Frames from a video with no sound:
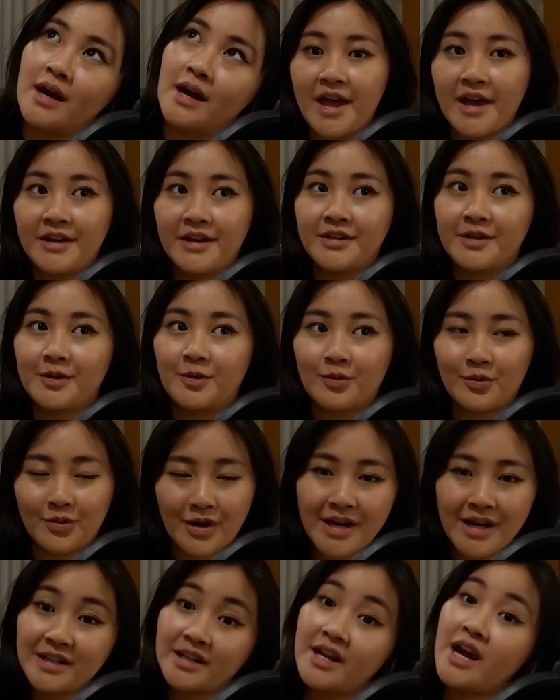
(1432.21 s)
And
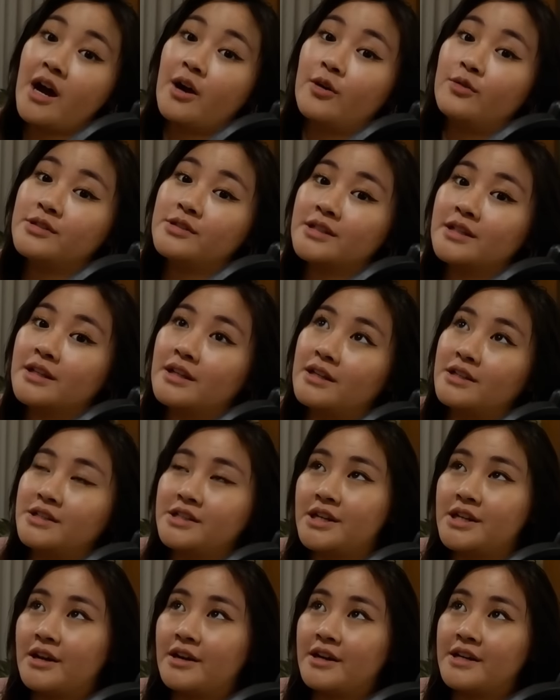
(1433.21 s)
right now,
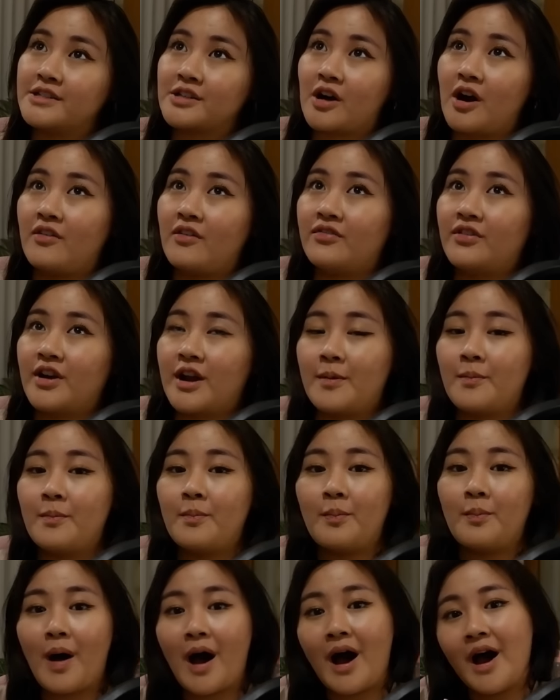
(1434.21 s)
Skillshare is
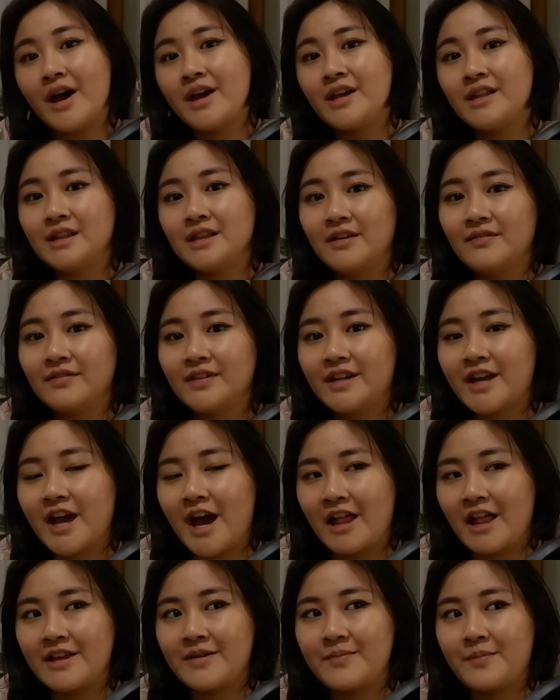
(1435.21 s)
offering my lovely
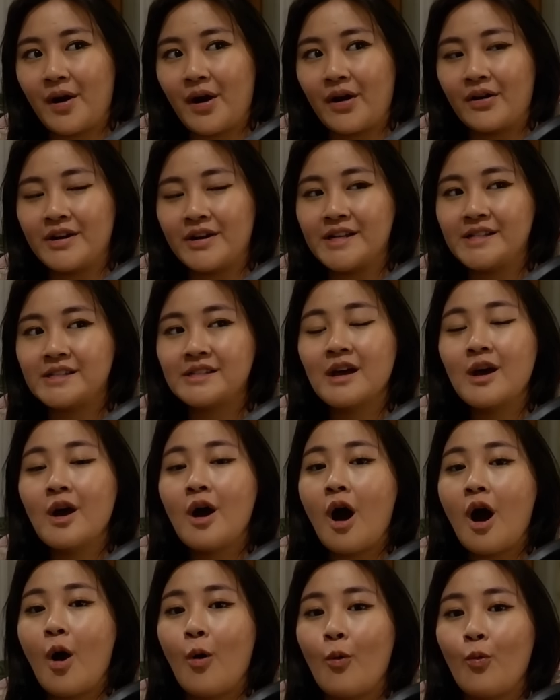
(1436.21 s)
Calimaris
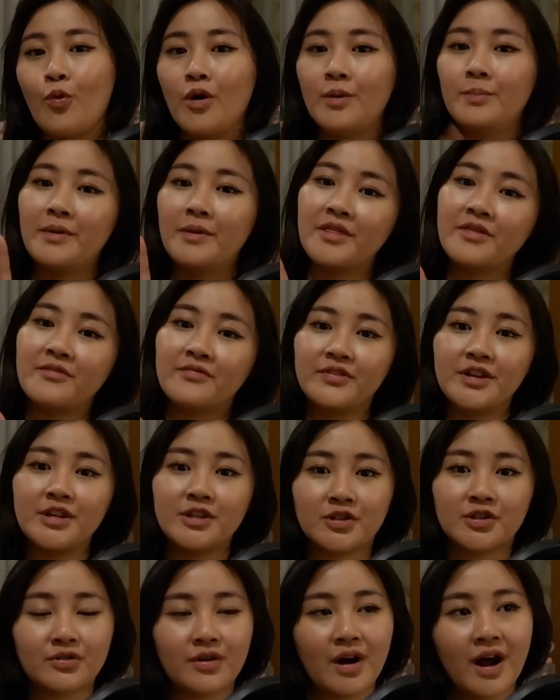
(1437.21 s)
a one month
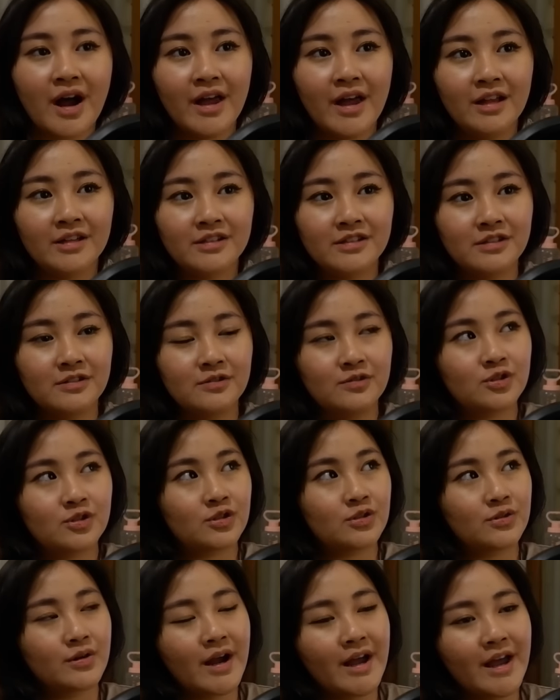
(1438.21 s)
free trial to
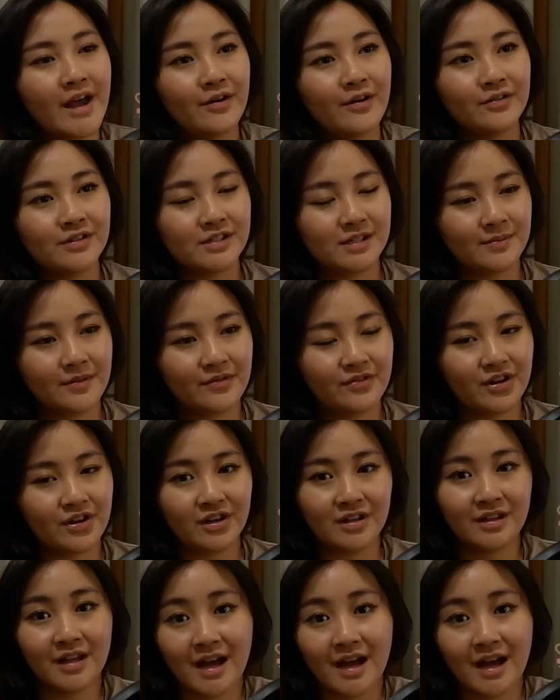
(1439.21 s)
try out some of their